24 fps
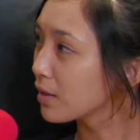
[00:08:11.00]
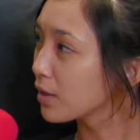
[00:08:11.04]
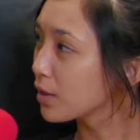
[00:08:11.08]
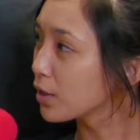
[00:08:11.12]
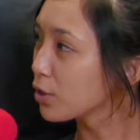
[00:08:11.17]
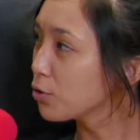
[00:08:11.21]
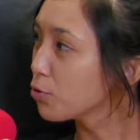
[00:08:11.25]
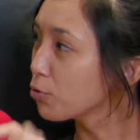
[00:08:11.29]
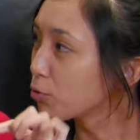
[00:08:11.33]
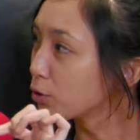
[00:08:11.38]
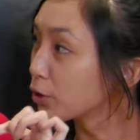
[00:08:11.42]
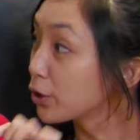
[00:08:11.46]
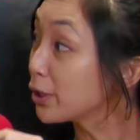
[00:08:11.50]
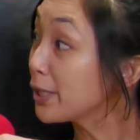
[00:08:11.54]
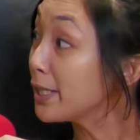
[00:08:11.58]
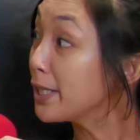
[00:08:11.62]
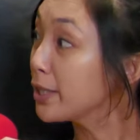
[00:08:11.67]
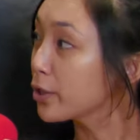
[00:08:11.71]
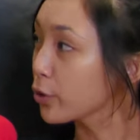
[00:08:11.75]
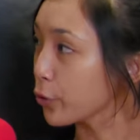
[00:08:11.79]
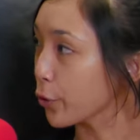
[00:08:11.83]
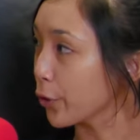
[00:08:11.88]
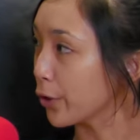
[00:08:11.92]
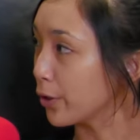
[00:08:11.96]
yung
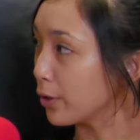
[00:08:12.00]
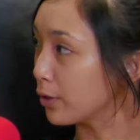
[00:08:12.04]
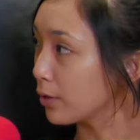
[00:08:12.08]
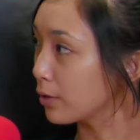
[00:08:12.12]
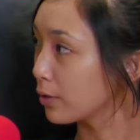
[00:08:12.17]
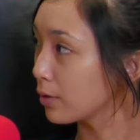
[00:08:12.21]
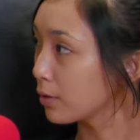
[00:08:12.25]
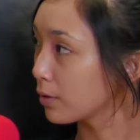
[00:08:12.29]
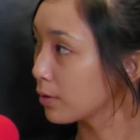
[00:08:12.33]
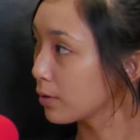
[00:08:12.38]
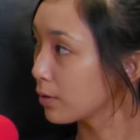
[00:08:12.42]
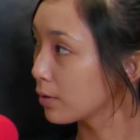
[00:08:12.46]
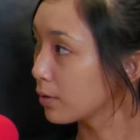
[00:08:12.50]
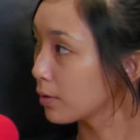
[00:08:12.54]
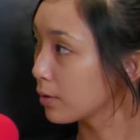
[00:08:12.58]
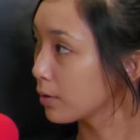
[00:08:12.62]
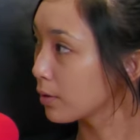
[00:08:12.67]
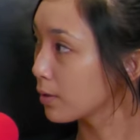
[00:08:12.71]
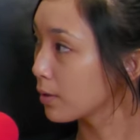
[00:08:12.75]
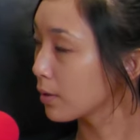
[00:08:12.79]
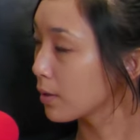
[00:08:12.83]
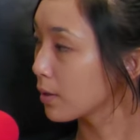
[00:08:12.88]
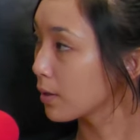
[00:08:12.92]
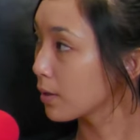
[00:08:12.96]
reason. Ah,
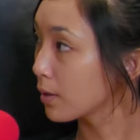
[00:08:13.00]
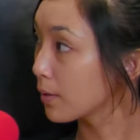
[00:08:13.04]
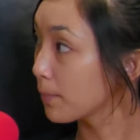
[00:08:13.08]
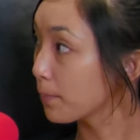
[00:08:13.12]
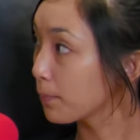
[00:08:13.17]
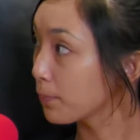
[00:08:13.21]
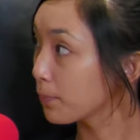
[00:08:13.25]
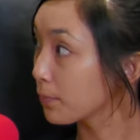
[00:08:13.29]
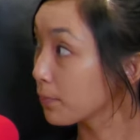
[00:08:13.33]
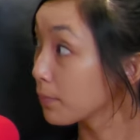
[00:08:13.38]
talaga?